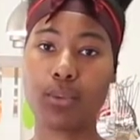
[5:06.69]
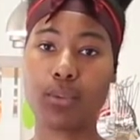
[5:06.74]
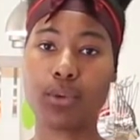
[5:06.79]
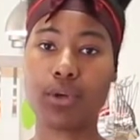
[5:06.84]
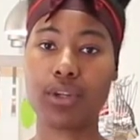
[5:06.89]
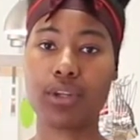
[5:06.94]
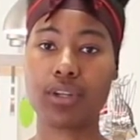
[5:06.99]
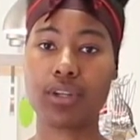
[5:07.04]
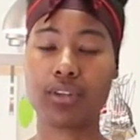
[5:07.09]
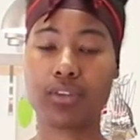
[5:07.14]
We're
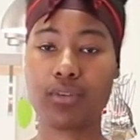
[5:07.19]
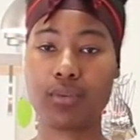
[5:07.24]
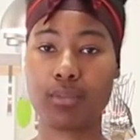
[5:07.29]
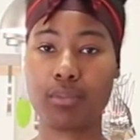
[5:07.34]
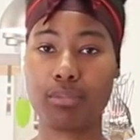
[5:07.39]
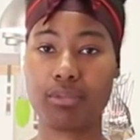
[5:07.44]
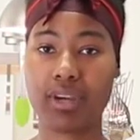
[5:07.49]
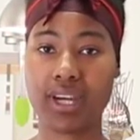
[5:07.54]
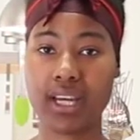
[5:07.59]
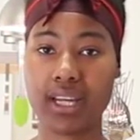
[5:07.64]
going to
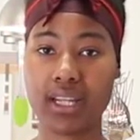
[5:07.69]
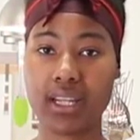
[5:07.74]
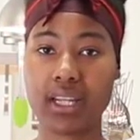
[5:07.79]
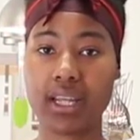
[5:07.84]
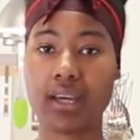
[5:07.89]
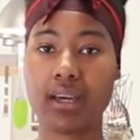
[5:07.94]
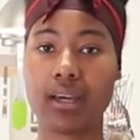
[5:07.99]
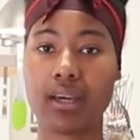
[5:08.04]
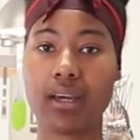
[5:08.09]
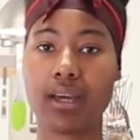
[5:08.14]

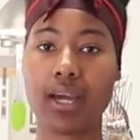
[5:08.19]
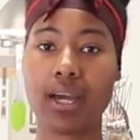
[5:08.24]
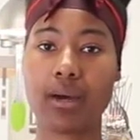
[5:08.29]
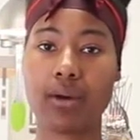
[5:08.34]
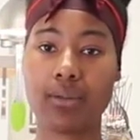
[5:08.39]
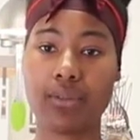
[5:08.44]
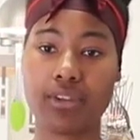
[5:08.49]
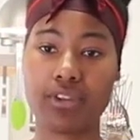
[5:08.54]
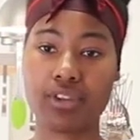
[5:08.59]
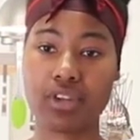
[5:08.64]
spread
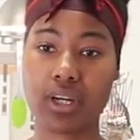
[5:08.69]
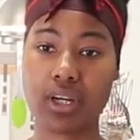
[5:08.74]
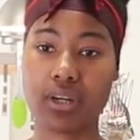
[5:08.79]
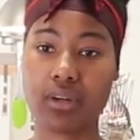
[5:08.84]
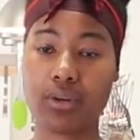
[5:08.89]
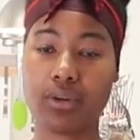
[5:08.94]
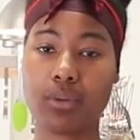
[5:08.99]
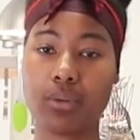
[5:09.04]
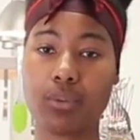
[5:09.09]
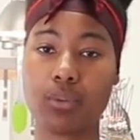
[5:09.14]
out the
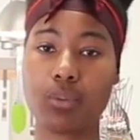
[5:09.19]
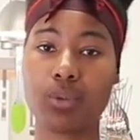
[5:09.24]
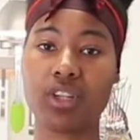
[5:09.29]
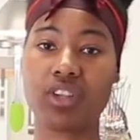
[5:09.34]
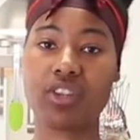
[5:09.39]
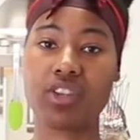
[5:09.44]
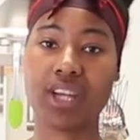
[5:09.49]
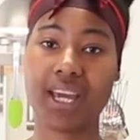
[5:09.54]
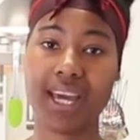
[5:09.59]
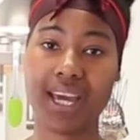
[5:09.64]
charcoal,
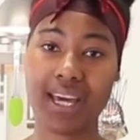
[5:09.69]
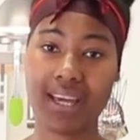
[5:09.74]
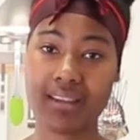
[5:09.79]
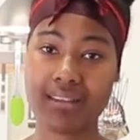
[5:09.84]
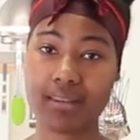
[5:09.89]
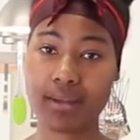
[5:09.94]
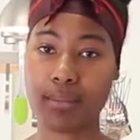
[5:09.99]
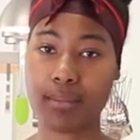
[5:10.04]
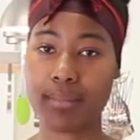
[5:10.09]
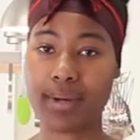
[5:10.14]
which
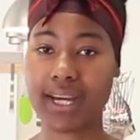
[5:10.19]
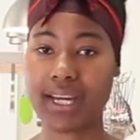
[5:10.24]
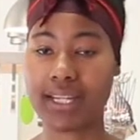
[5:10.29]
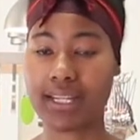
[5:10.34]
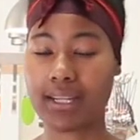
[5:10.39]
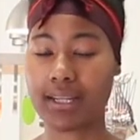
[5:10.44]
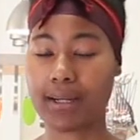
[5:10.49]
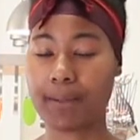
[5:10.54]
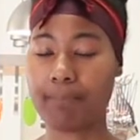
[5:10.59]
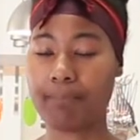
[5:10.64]
has a
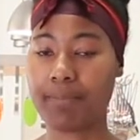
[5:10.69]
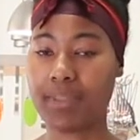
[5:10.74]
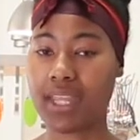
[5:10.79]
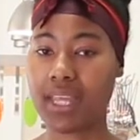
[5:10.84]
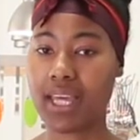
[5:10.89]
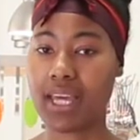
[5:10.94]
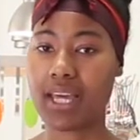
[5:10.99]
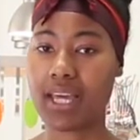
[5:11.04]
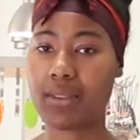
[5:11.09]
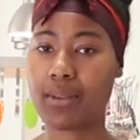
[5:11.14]
binder,
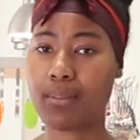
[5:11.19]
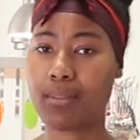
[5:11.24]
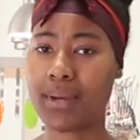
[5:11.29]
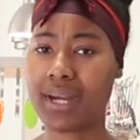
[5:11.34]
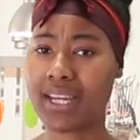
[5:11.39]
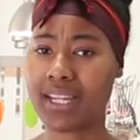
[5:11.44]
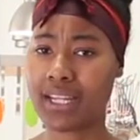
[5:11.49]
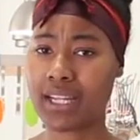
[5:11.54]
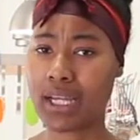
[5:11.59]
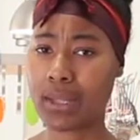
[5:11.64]
and the
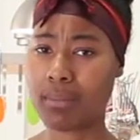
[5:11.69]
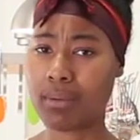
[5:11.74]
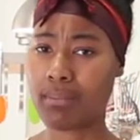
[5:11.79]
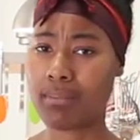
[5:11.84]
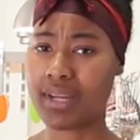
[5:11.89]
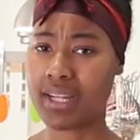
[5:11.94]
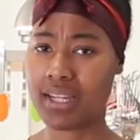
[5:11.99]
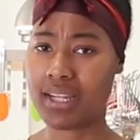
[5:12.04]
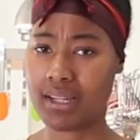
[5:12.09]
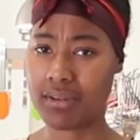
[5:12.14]
binder can be
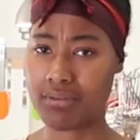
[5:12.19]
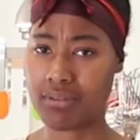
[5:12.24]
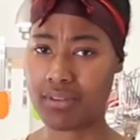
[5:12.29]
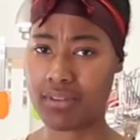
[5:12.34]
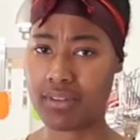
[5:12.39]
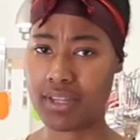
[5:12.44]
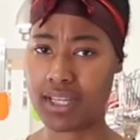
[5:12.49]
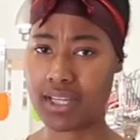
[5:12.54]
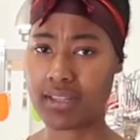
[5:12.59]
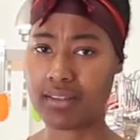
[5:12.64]
many
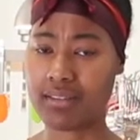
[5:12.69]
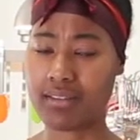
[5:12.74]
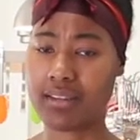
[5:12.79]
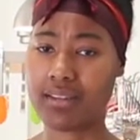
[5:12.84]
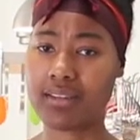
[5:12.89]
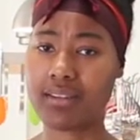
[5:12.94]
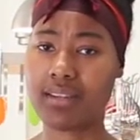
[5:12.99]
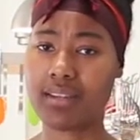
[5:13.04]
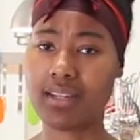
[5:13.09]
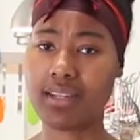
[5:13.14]
different things.
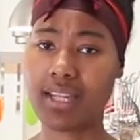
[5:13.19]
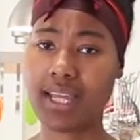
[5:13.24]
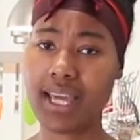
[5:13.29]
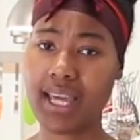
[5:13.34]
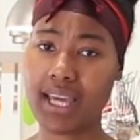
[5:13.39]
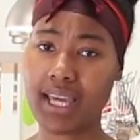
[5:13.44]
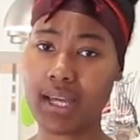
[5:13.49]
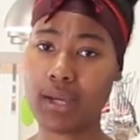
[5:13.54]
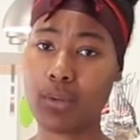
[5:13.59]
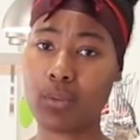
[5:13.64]

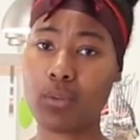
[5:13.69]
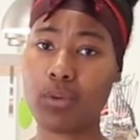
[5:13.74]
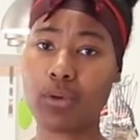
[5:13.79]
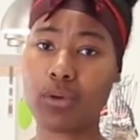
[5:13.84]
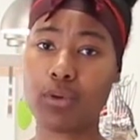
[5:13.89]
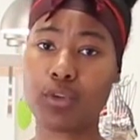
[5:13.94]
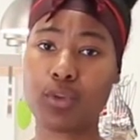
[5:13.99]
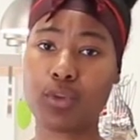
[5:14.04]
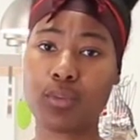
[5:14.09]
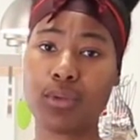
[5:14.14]
Today we're
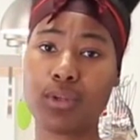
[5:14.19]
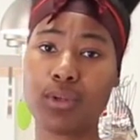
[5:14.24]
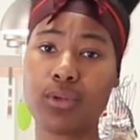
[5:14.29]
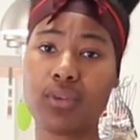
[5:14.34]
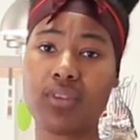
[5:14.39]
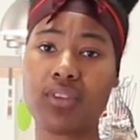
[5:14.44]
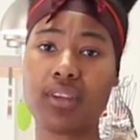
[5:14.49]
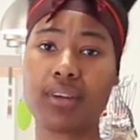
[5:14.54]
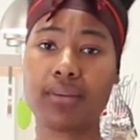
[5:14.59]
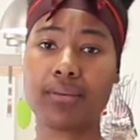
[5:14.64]
going to be
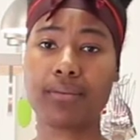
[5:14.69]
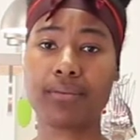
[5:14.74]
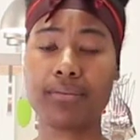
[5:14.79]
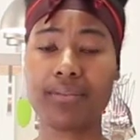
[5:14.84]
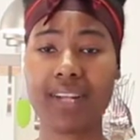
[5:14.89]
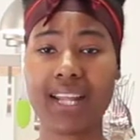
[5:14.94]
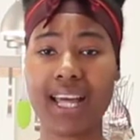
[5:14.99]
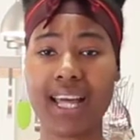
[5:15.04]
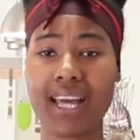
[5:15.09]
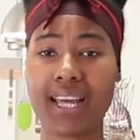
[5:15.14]
using
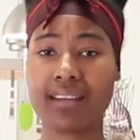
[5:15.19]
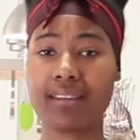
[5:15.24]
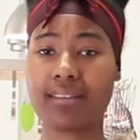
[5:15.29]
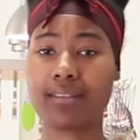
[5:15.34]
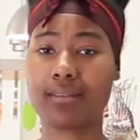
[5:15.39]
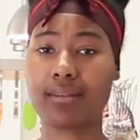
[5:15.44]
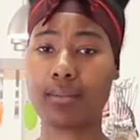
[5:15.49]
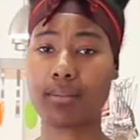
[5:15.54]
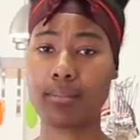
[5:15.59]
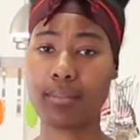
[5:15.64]

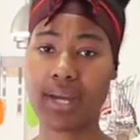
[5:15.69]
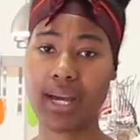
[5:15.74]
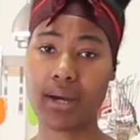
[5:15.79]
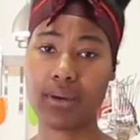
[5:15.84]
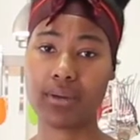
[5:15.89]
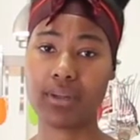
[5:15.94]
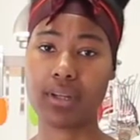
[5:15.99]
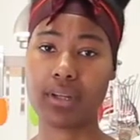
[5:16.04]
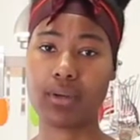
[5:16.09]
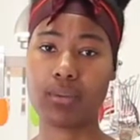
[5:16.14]
flax
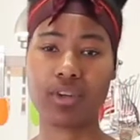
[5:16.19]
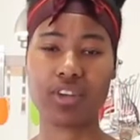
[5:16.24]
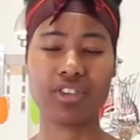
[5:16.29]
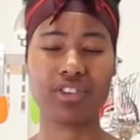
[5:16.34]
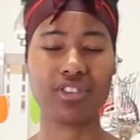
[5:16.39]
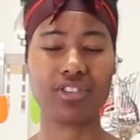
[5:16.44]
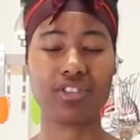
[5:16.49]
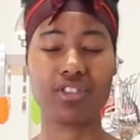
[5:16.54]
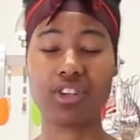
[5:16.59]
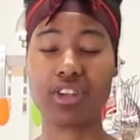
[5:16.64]
powder,
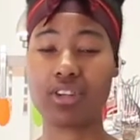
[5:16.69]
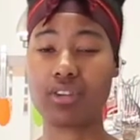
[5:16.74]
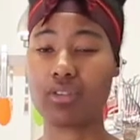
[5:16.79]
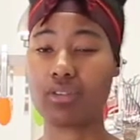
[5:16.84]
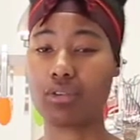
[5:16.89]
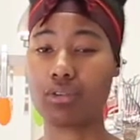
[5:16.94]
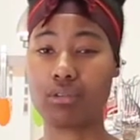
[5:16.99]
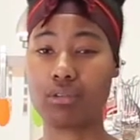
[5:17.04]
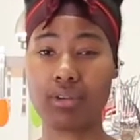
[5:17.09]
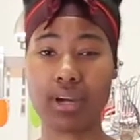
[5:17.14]
which is
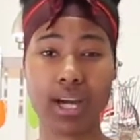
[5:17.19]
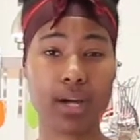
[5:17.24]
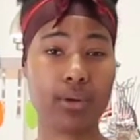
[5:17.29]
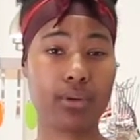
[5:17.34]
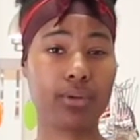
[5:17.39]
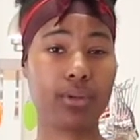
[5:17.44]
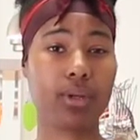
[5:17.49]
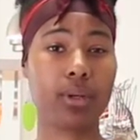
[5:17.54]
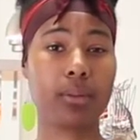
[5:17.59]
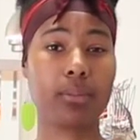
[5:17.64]
just
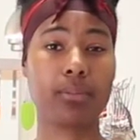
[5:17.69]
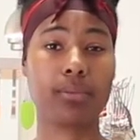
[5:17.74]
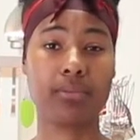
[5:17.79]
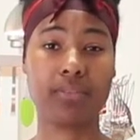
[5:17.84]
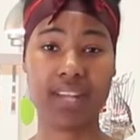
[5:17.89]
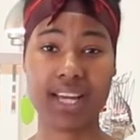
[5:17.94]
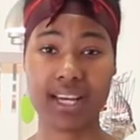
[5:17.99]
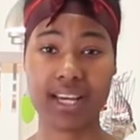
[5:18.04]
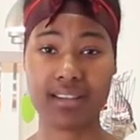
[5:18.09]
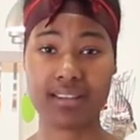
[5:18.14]
ground up
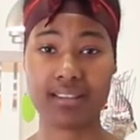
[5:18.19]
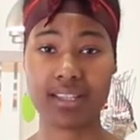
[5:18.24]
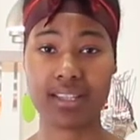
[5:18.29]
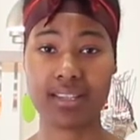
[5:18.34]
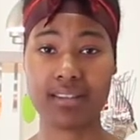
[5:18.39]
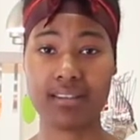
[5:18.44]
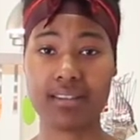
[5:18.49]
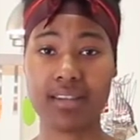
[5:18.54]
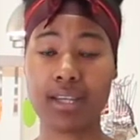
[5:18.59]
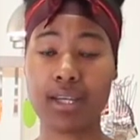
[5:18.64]
flax
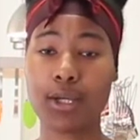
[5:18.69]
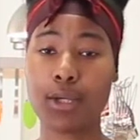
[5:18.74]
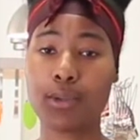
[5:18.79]
seeds,